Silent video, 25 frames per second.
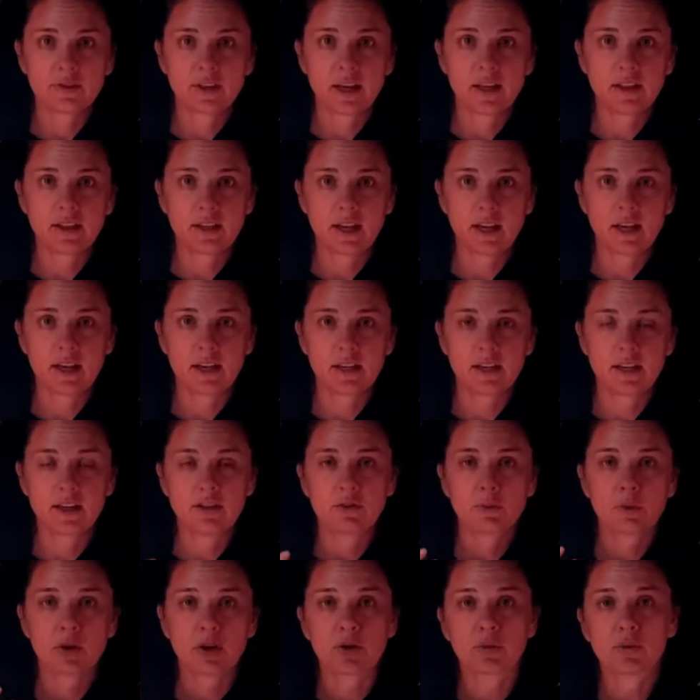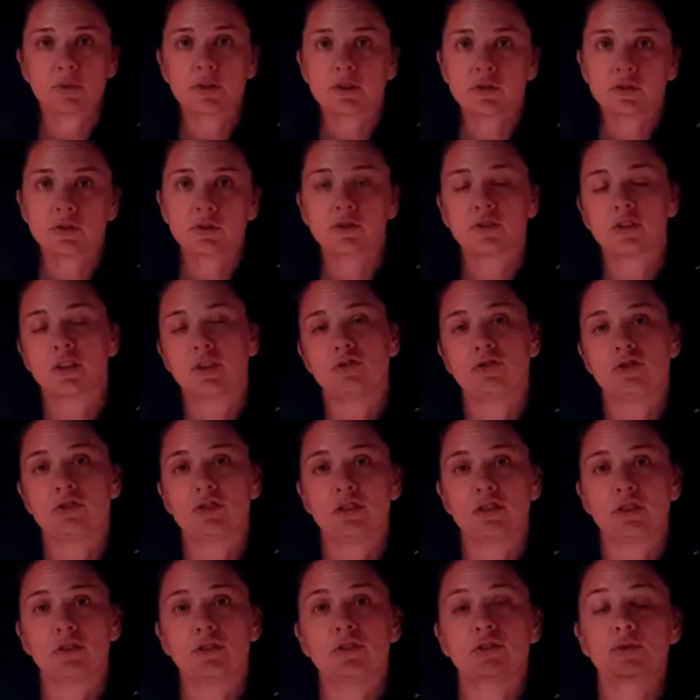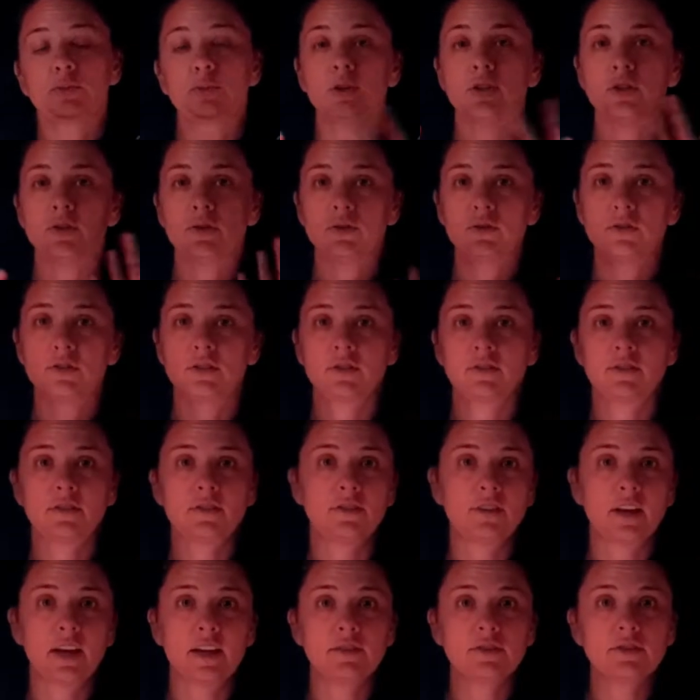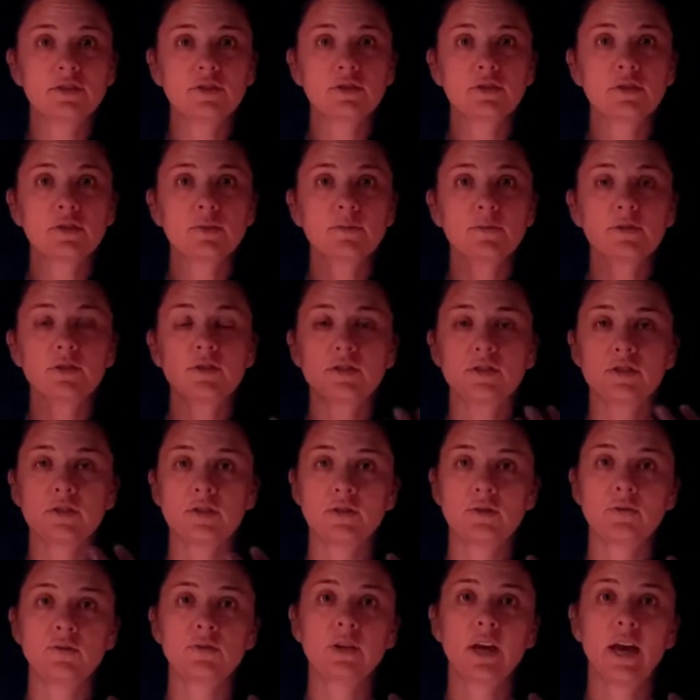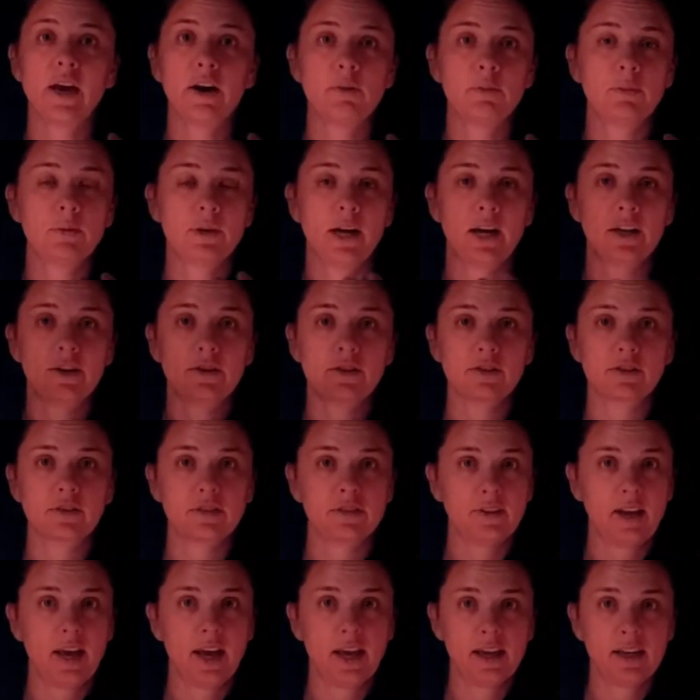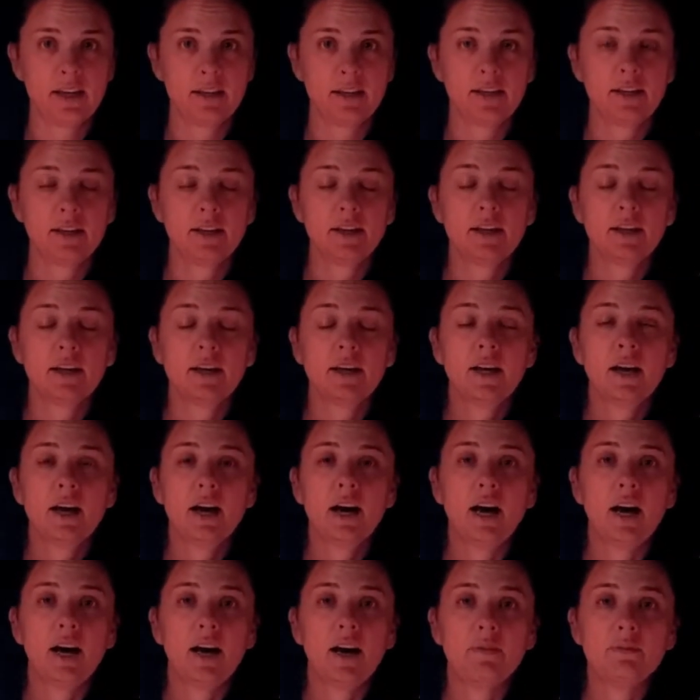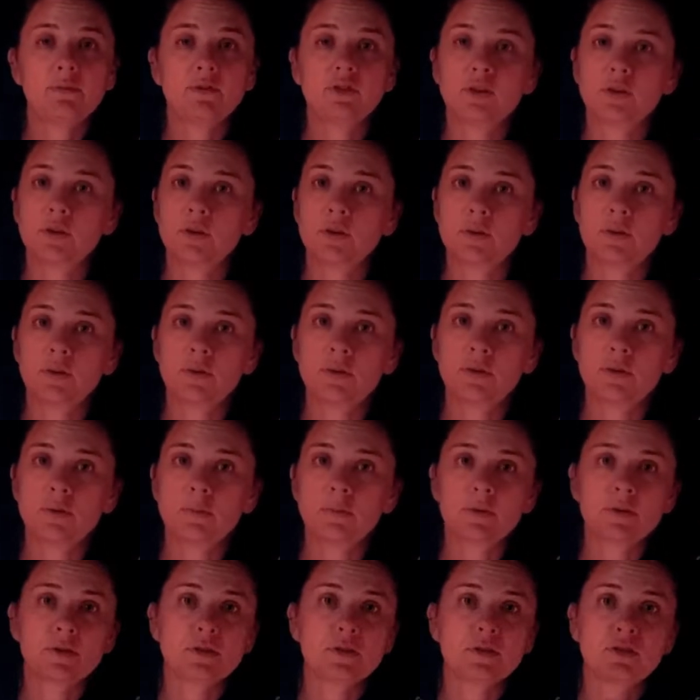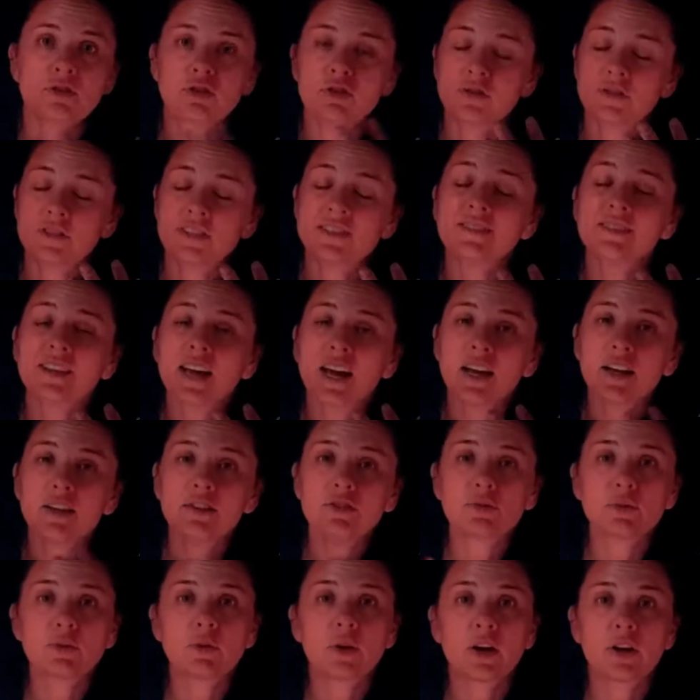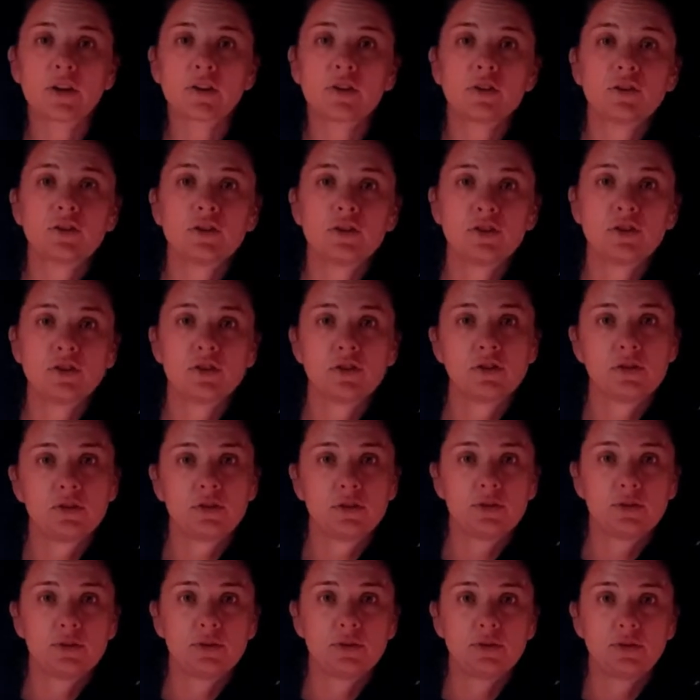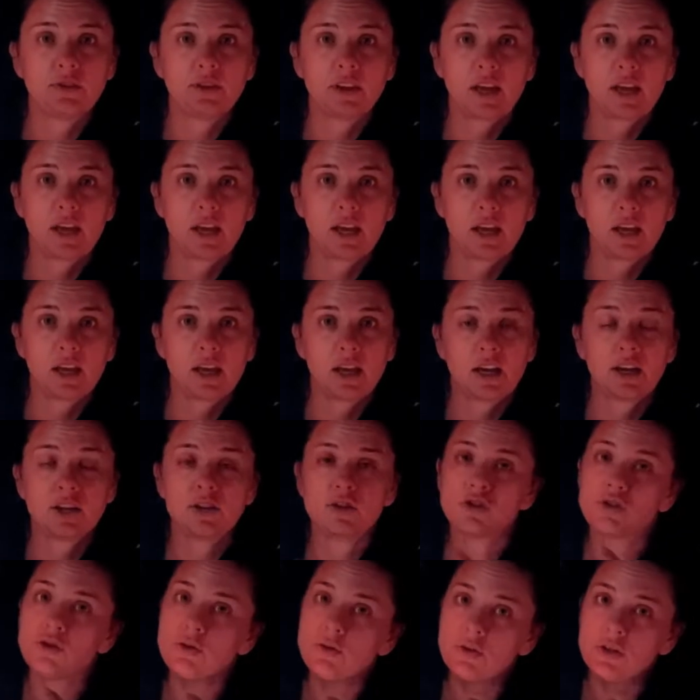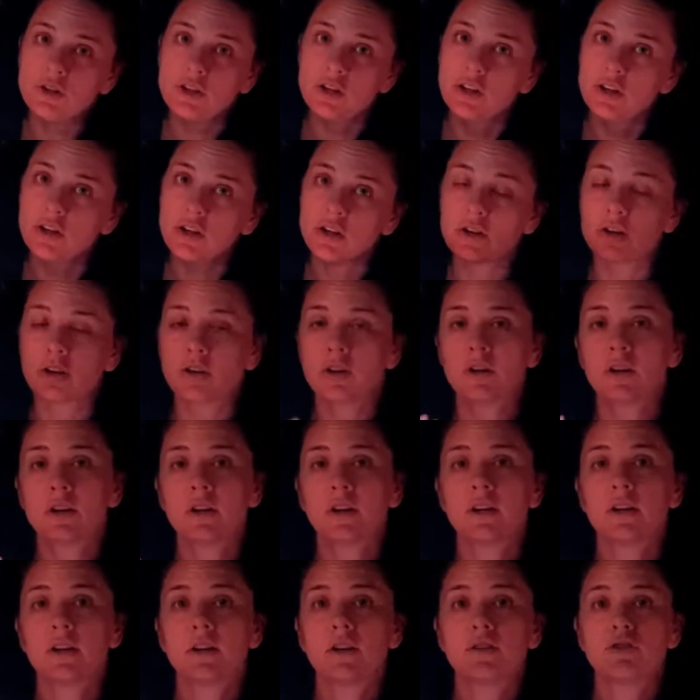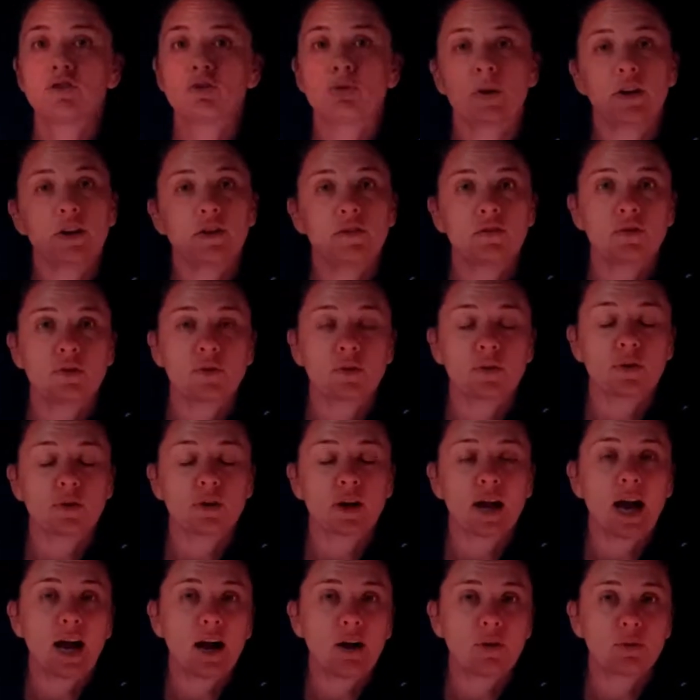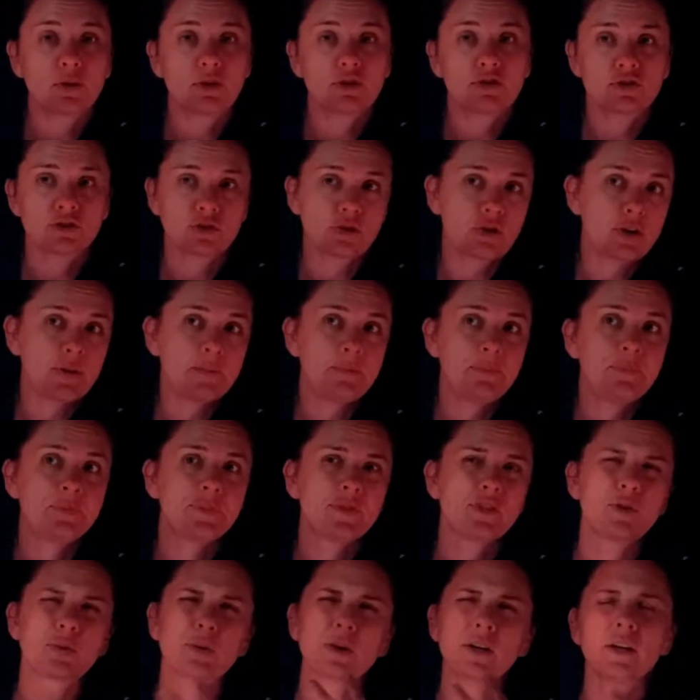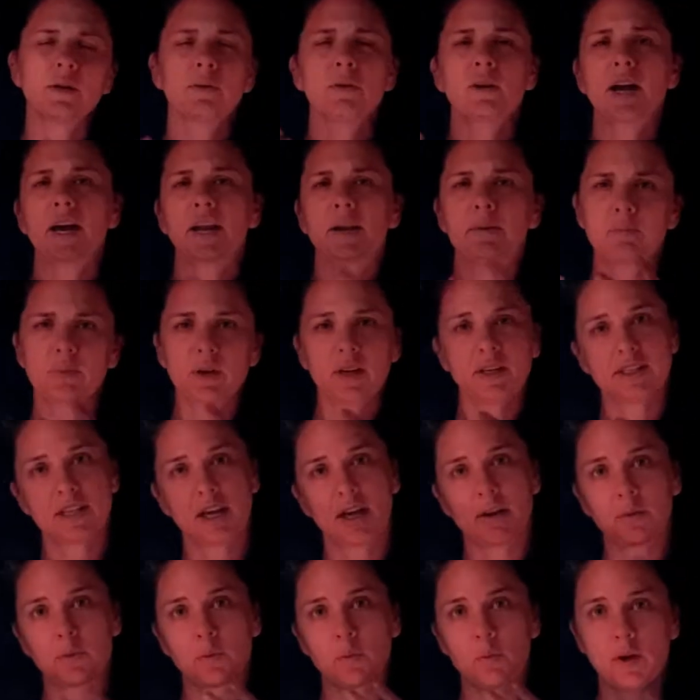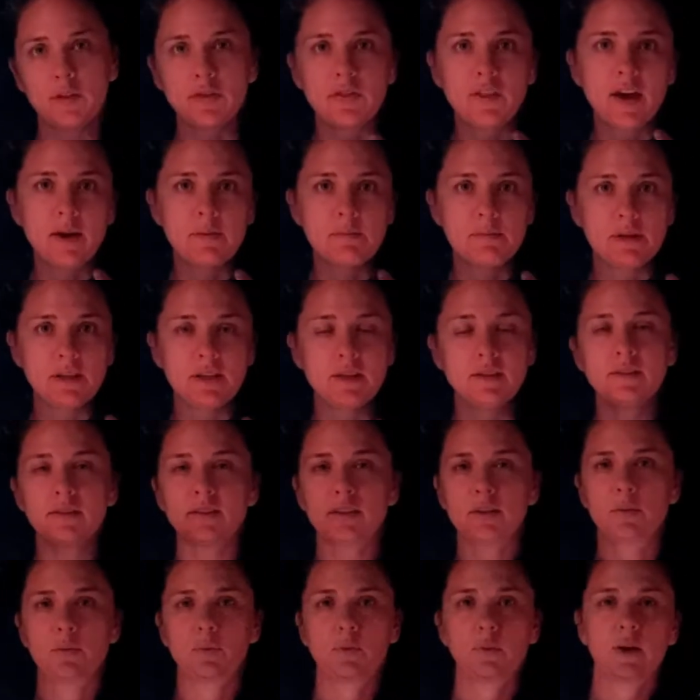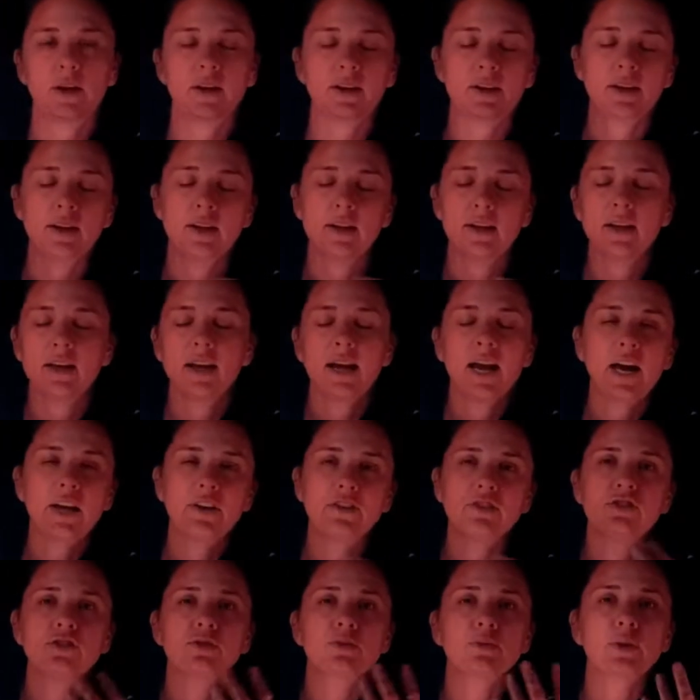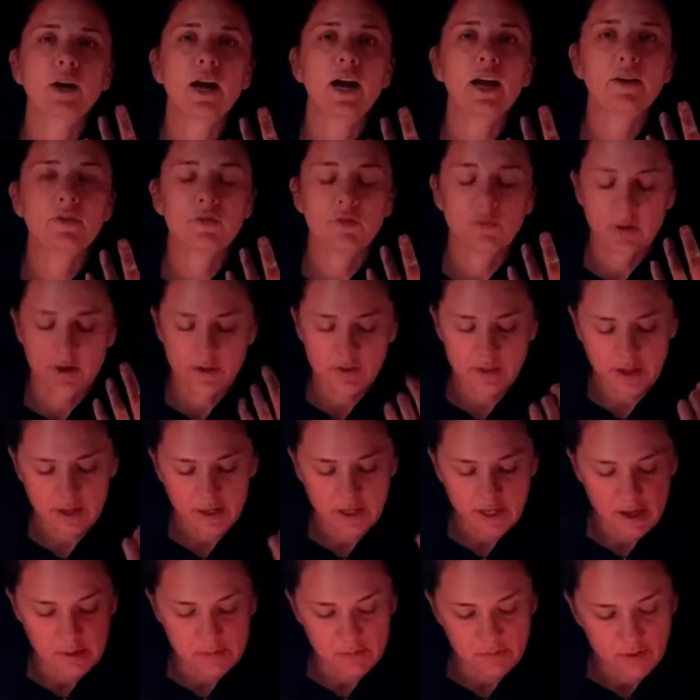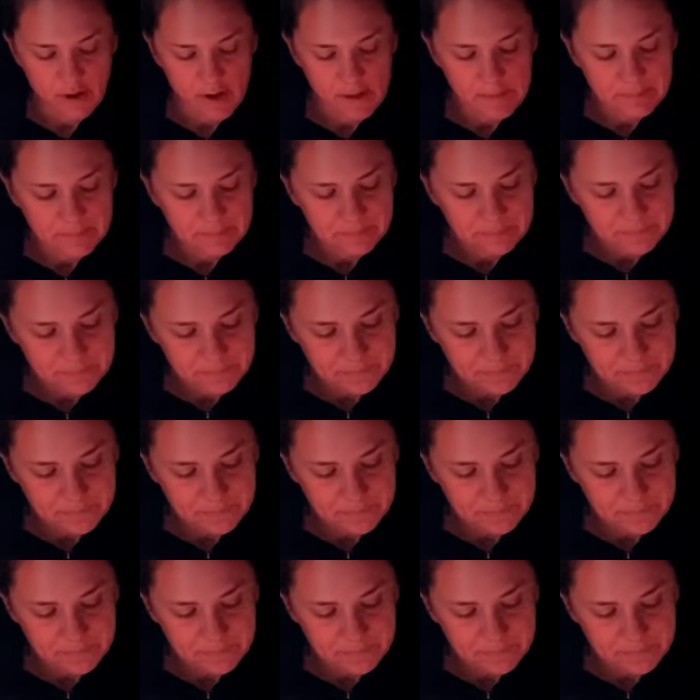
And then as water resource engineers, we use these design storms to help guide our design. Um, so certain designs require you to use a two-year, 24-hour storm. So we're going to kind of break down what that means and what how to derive where that came from.